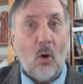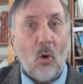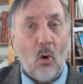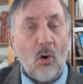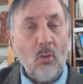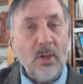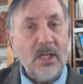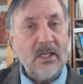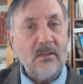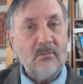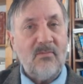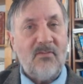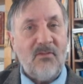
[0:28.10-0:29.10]
or we
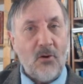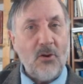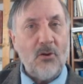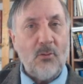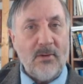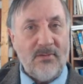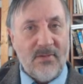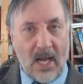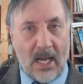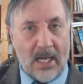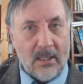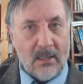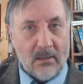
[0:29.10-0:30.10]
could further
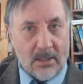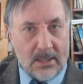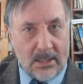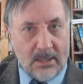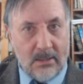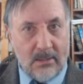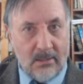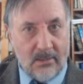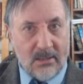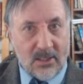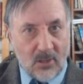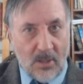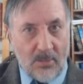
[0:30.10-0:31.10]
refine the
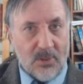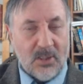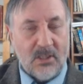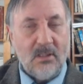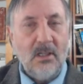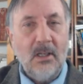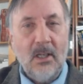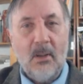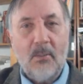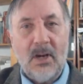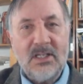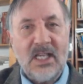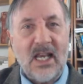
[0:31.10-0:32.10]
description
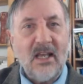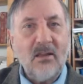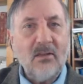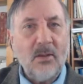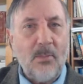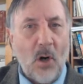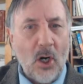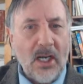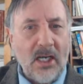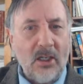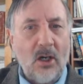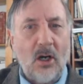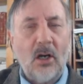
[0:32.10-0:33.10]
by saying the
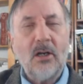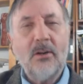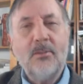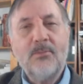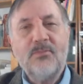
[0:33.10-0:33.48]
barking dog.